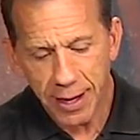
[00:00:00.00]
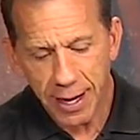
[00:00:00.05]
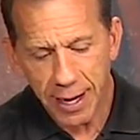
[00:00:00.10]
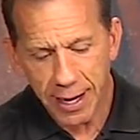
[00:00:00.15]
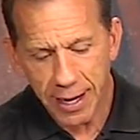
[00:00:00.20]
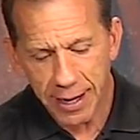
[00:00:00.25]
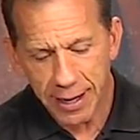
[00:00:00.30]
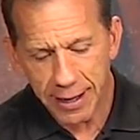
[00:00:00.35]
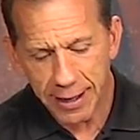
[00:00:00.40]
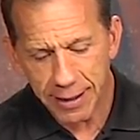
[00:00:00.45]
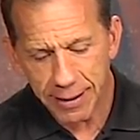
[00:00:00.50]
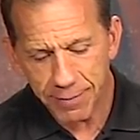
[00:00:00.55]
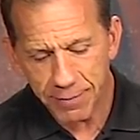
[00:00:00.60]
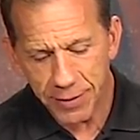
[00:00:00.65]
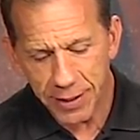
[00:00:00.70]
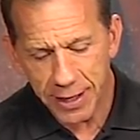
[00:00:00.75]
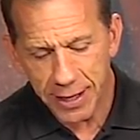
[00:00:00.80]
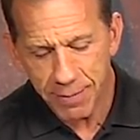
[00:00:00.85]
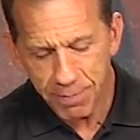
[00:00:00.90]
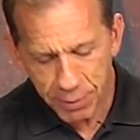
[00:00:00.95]
Uh,
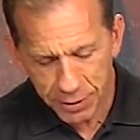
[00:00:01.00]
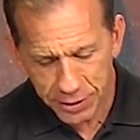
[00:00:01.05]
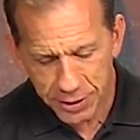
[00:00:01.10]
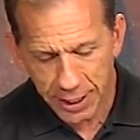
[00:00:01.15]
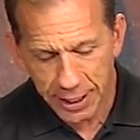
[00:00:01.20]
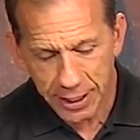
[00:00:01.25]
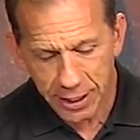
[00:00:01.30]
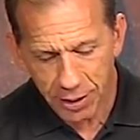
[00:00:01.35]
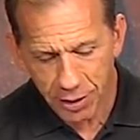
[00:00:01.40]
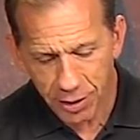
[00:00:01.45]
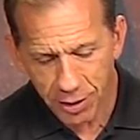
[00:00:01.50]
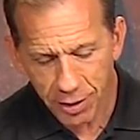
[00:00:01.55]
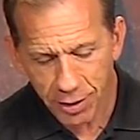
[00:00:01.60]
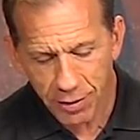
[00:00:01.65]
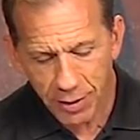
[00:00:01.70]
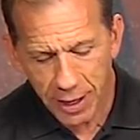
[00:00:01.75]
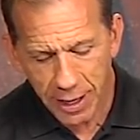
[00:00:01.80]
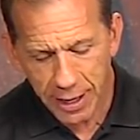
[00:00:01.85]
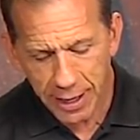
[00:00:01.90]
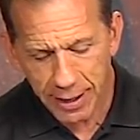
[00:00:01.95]
in
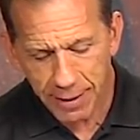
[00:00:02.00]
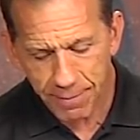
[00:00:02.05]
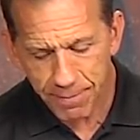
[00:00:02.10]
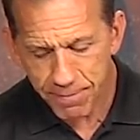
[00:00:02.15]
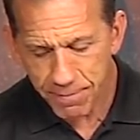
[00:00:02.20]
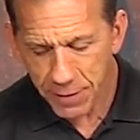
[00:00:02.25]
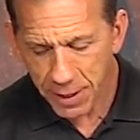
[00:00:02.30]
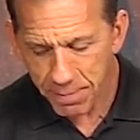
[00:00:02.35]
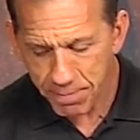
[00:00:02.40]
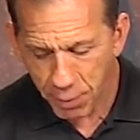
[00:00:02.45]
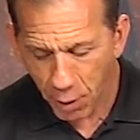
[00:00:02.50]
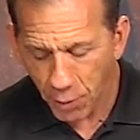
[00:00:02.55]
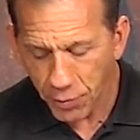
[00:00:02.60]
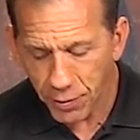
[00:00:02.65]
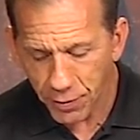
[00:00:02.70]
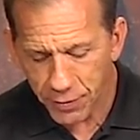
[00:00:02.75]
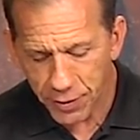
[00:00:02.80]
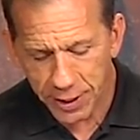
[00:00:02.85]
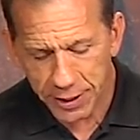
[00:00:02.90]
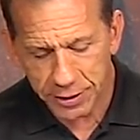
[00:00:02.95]
particular, um, both
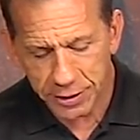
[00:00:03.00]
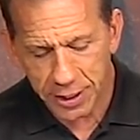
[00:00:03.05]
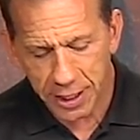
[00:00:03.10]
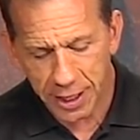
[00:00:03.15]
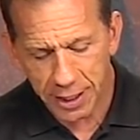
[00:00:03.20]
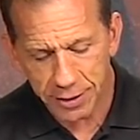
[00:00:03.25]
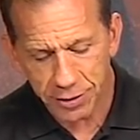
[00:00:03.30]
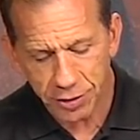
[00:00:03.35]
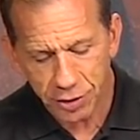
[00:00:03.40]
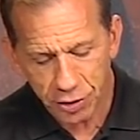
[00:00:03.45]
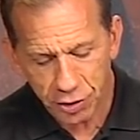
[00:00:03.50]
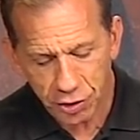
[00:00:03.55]
of these guns